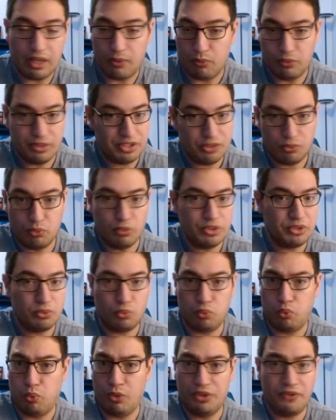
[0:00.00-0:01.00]
which
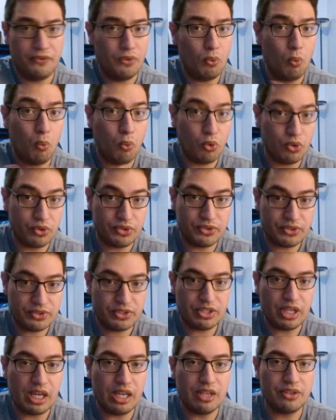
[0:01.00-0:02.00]
was one of the worst
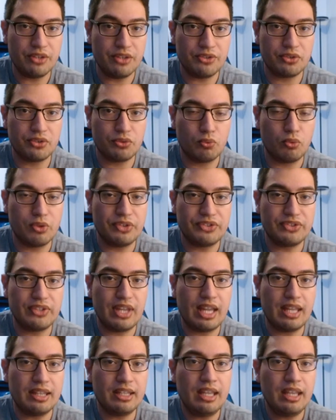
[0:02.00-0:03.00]
changes, was
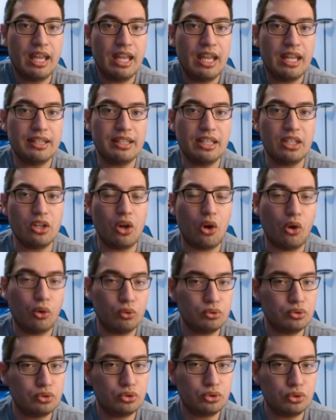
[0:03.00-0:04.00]
that they
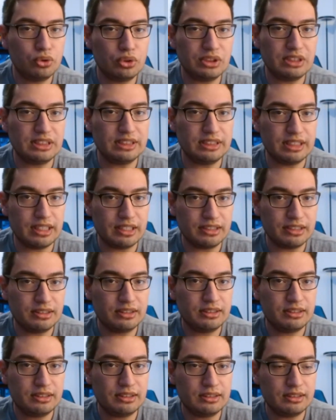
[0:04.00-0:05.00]
altered
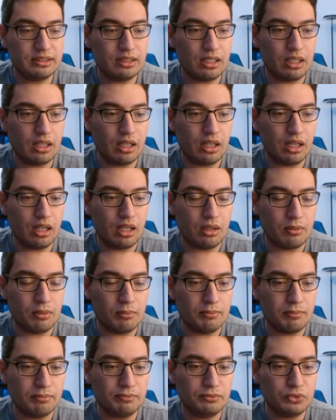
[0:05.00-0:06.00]
Jet's
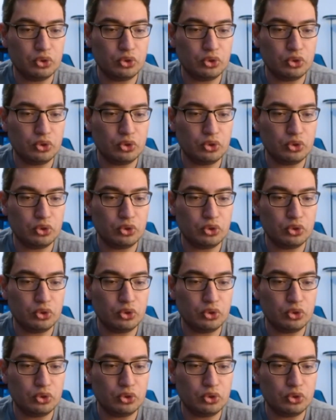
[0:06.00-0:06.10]
um,